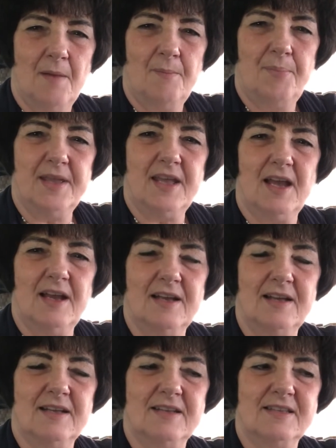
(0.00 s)

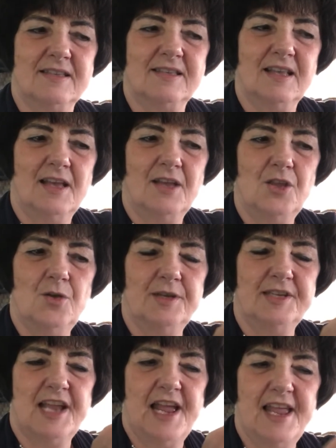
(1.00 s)
because you
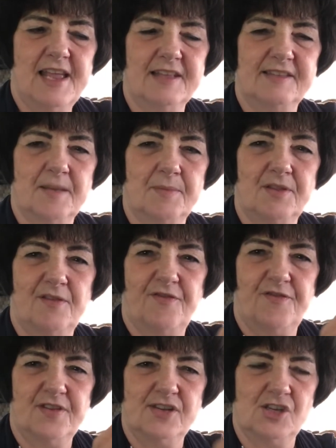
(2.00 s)
had taken some of the
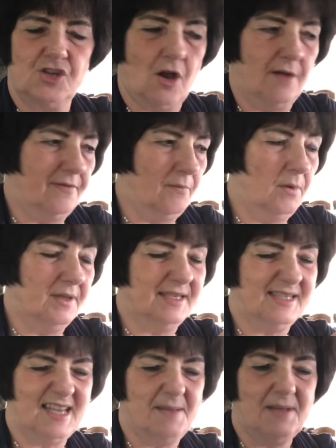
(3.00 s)
finish off of it. Well, the
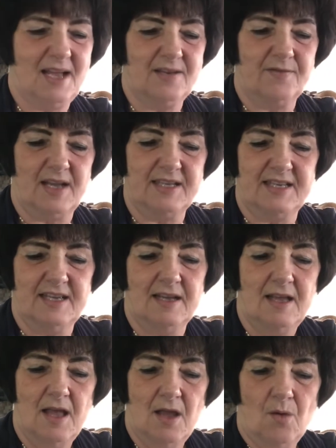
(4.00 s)
same kind of idea
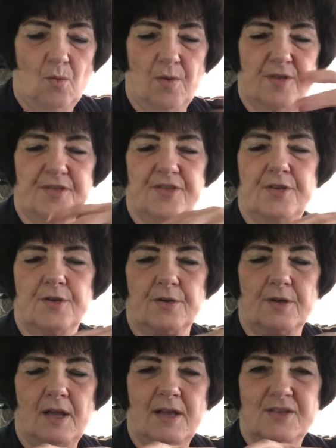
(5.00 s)
with
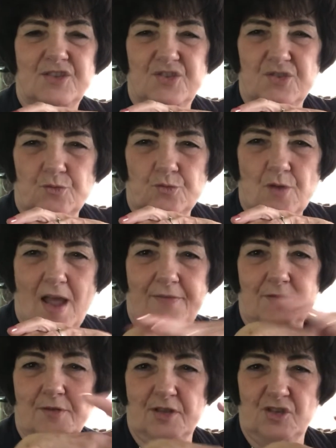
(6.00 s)

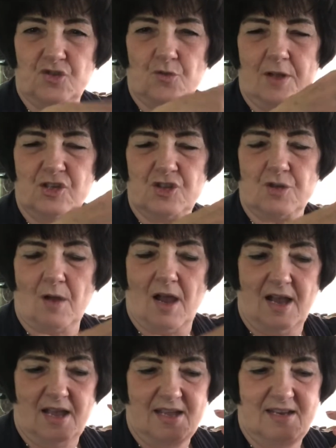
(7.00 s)
after they stretch their
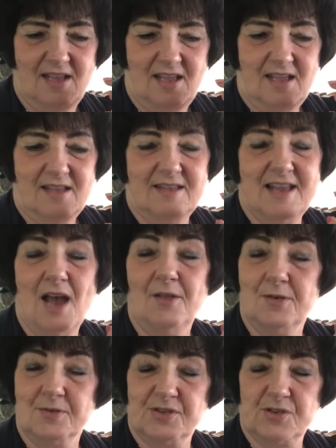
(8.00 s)
hide, now
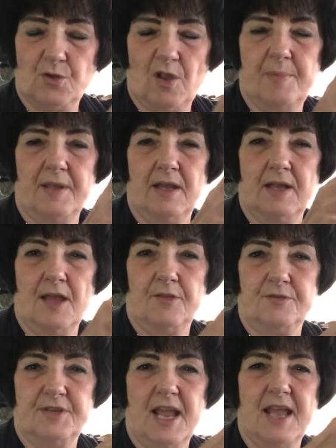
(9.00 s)
they're scraping it and
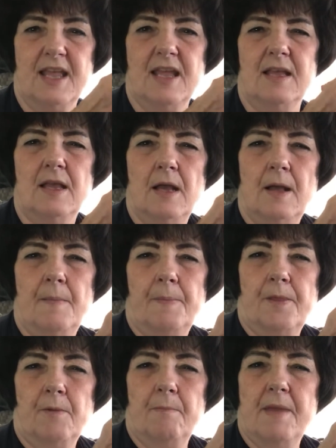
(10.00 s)

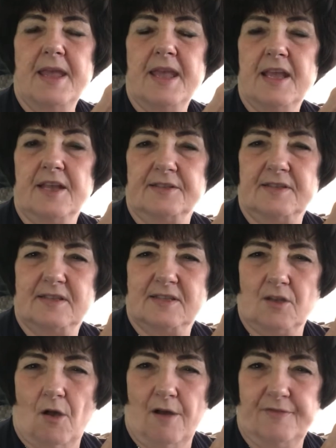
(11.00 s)
they're making it
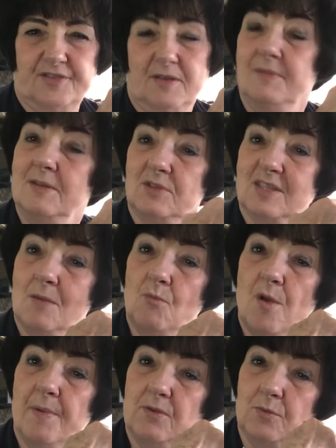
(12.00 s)
soft. Some
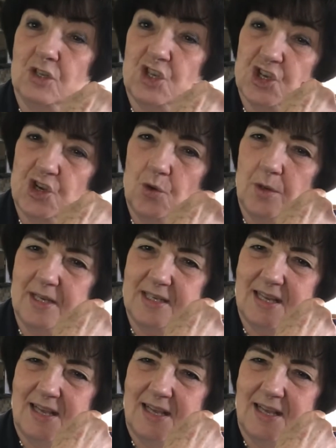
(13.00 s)
women would chew it,